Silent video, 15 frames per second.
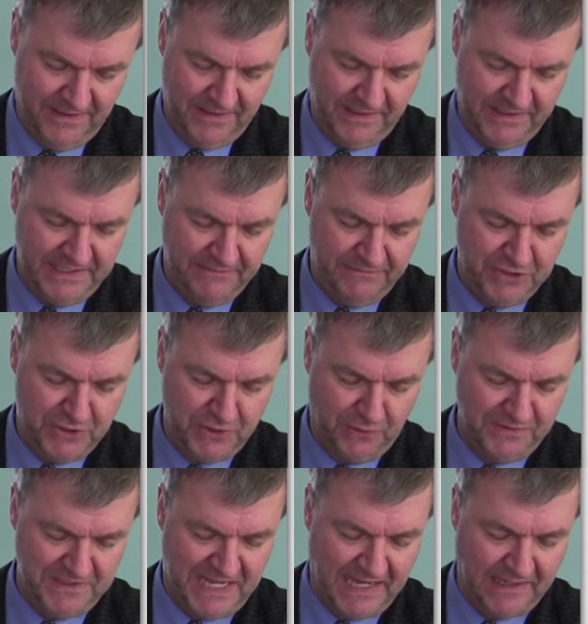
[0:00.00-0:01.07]
Here we show
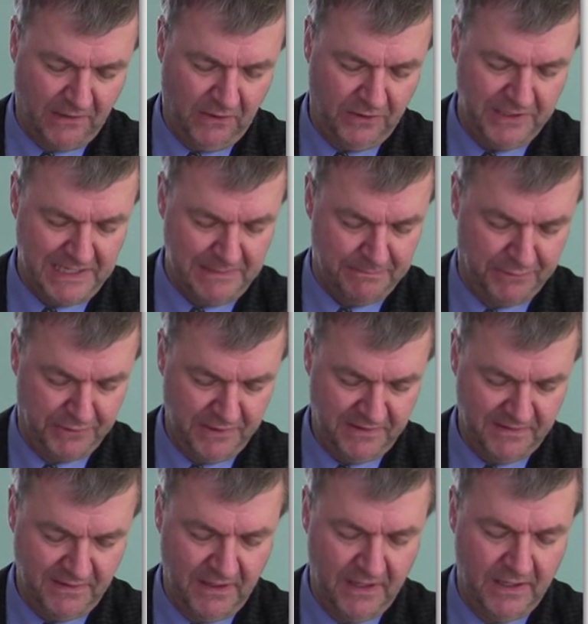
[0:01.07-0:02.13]
the analog inputs,
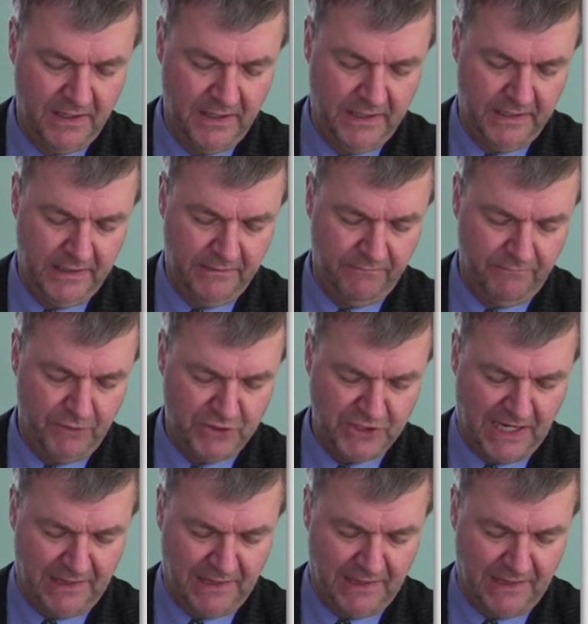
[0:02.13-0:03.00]
which are